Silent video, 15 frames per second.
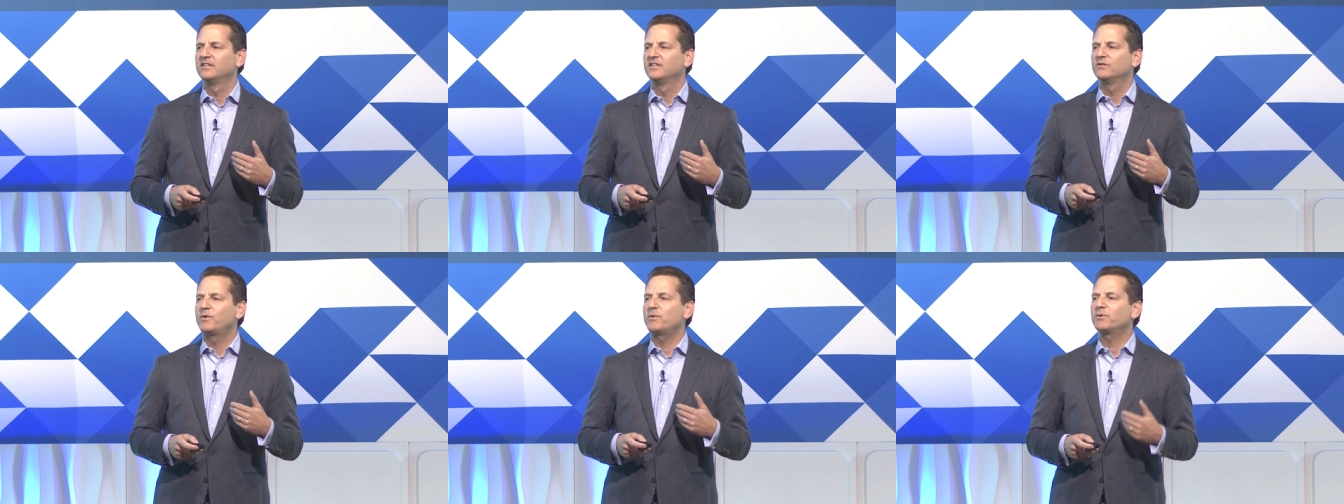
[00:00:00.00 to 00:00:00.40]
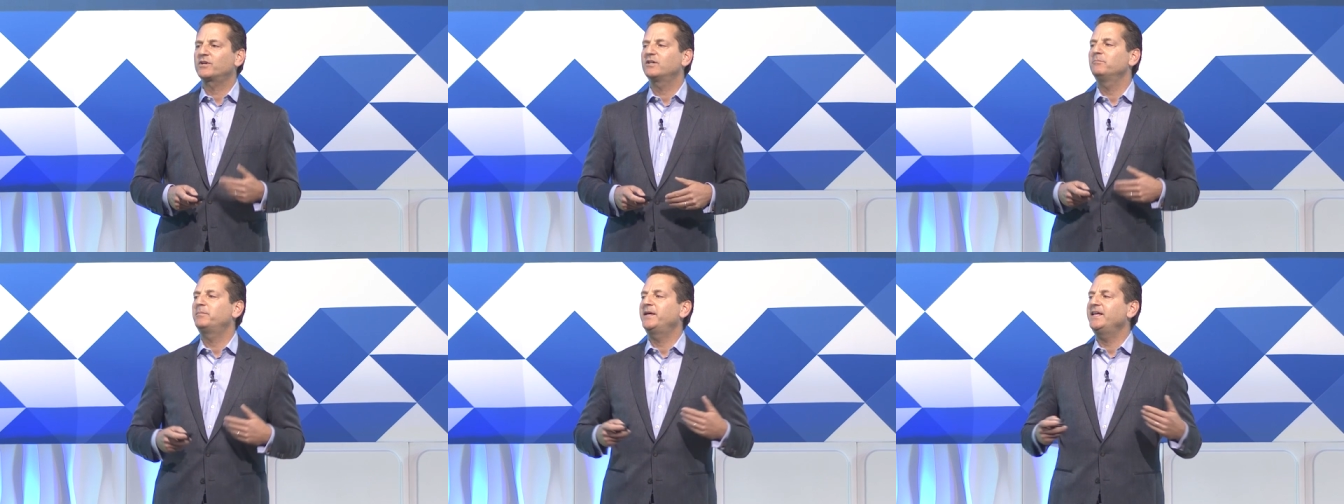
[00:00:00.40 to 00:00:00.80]
We were
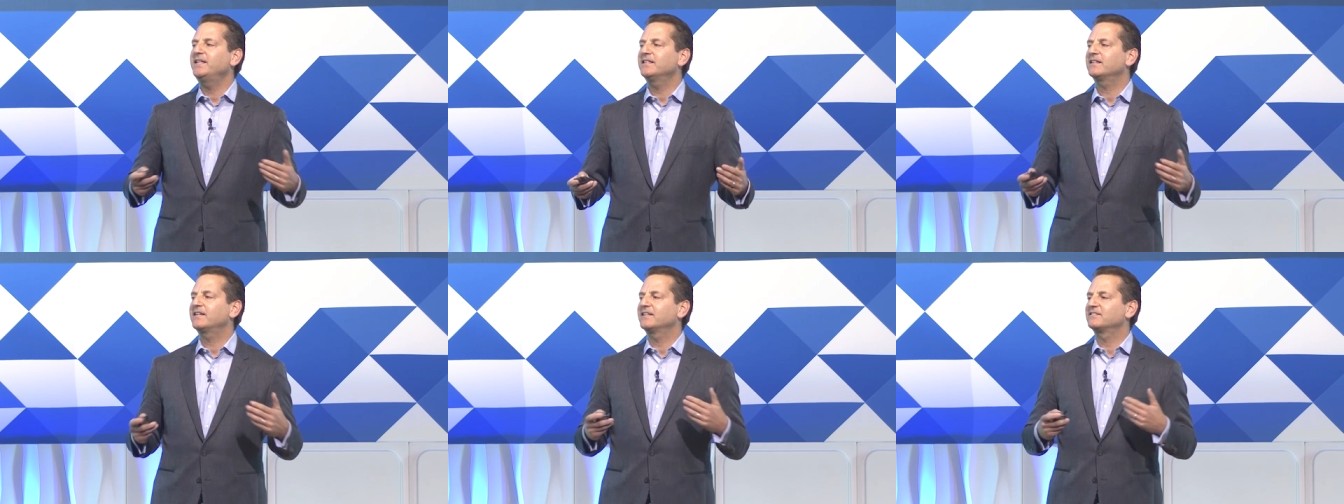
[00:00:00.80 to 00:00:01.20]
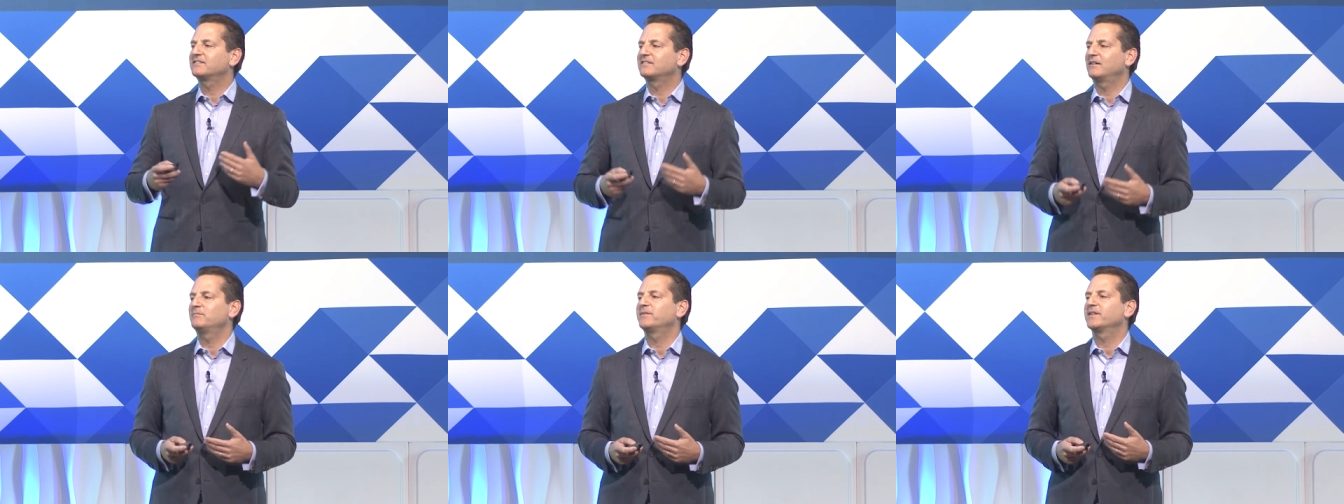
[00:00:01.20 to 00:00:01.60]
competing against
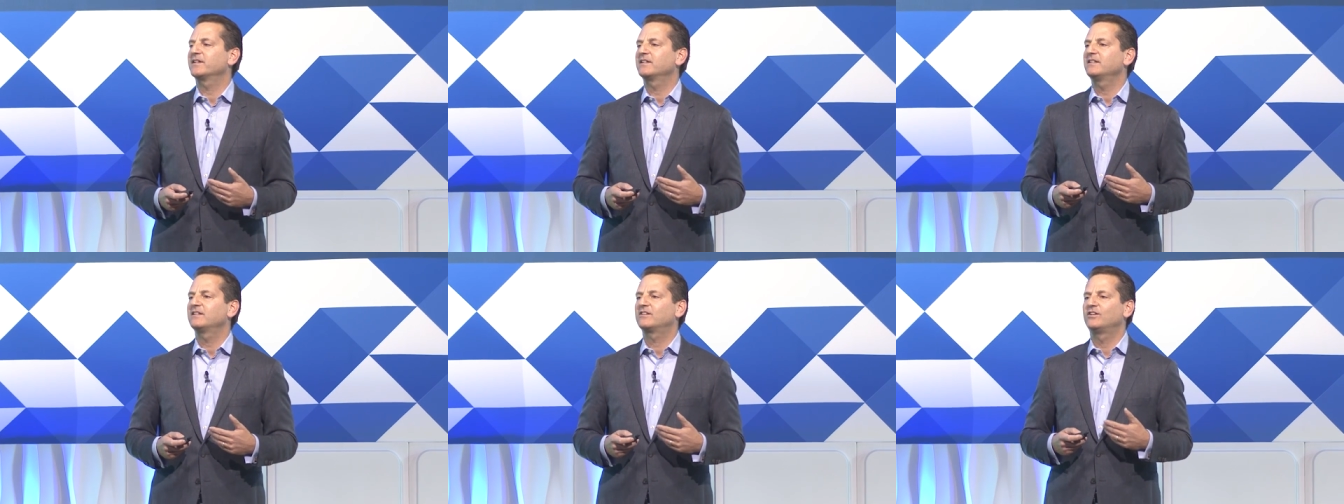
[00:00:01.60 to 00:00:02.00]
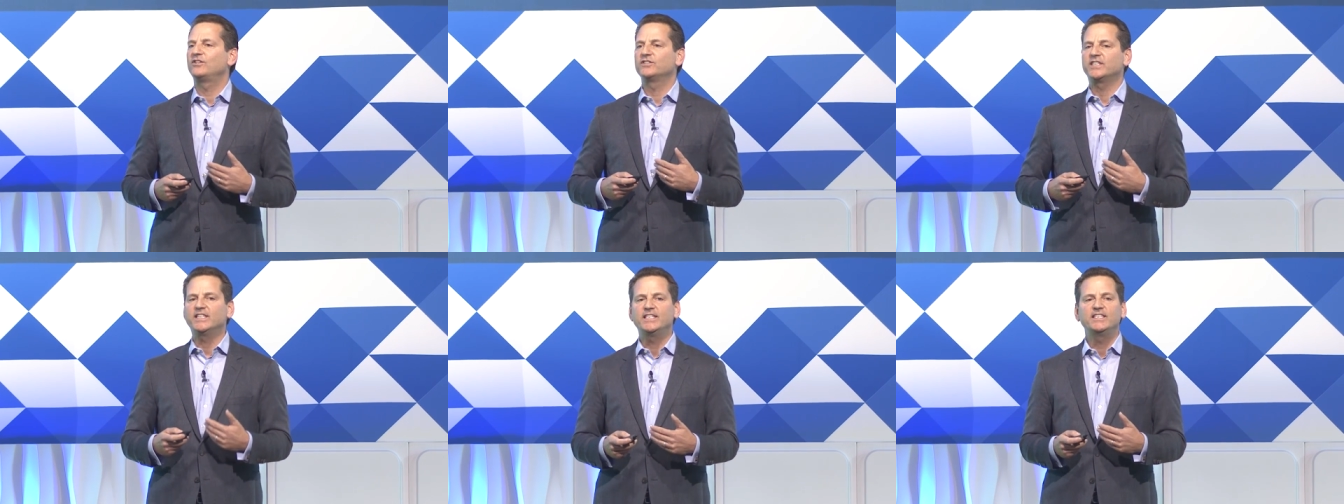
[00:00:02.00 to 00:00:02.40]
something
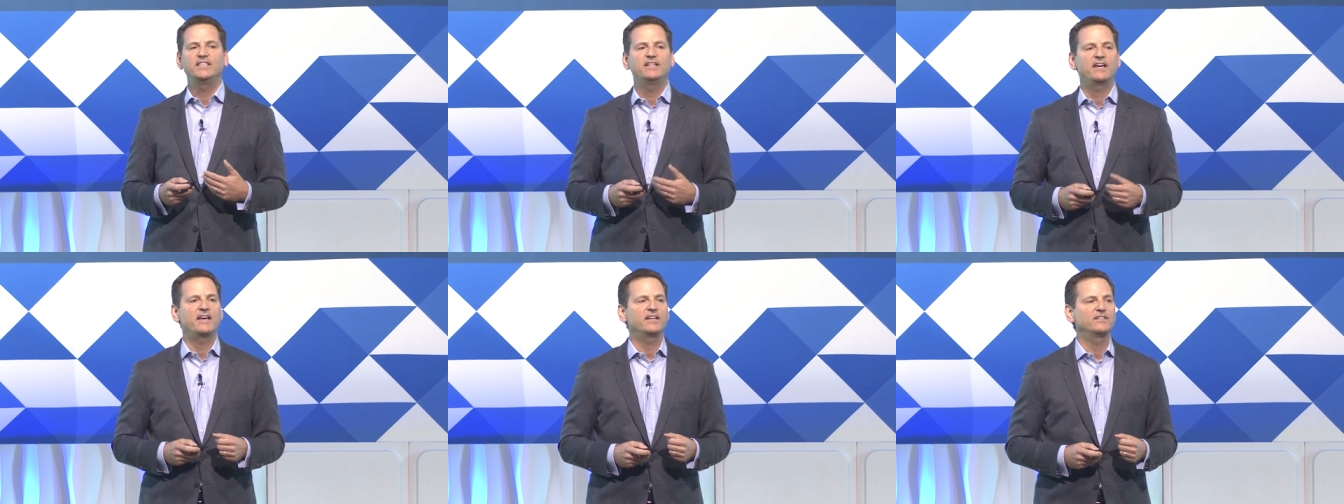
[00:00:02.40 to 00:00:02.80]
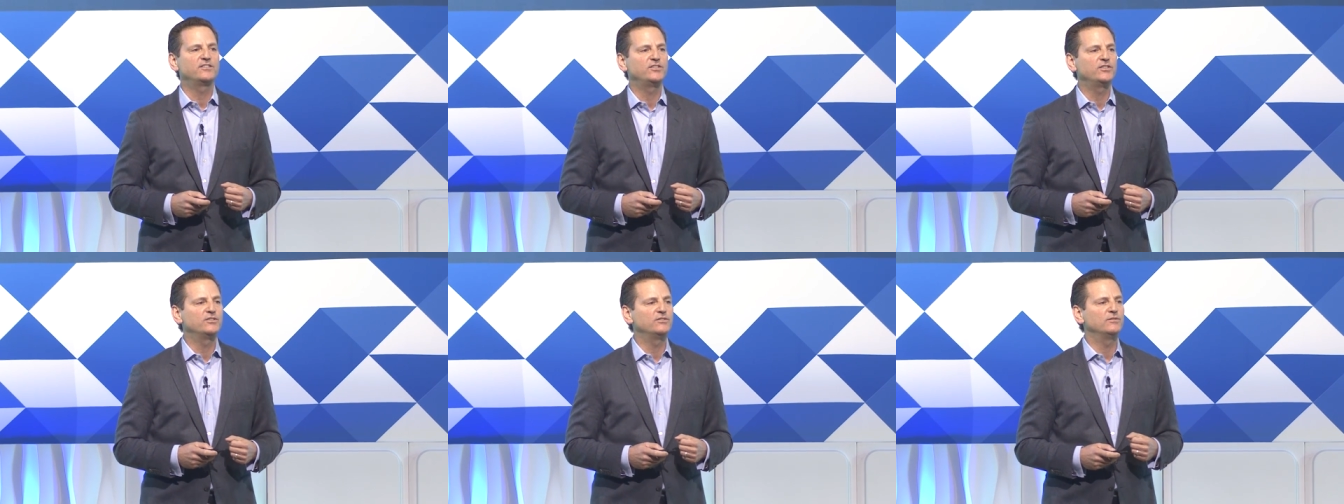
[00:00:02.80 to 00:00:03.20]
called
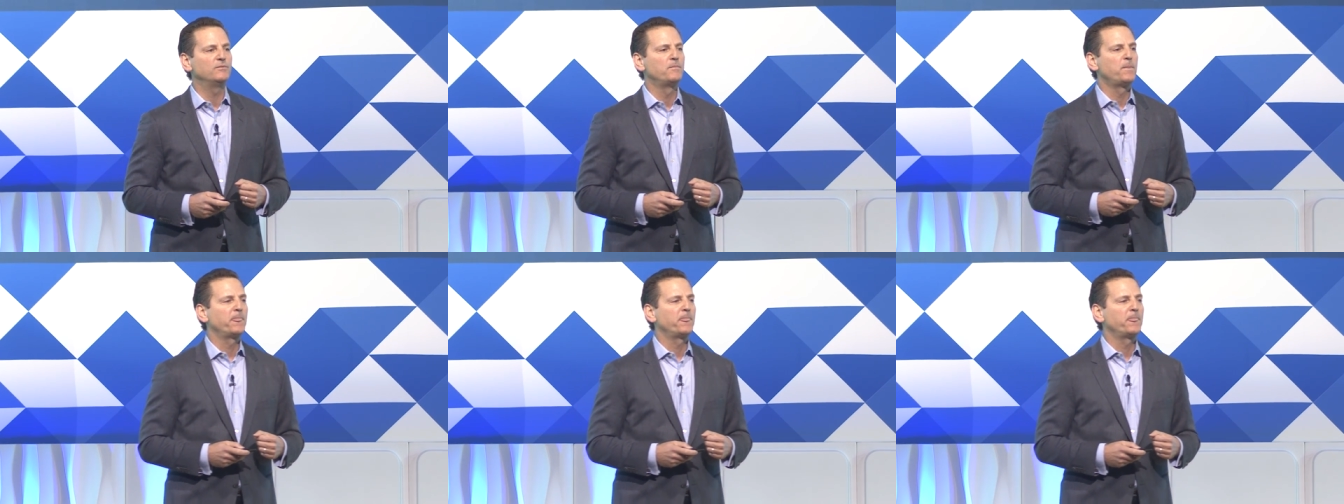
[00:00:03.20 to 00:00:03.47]
EANU,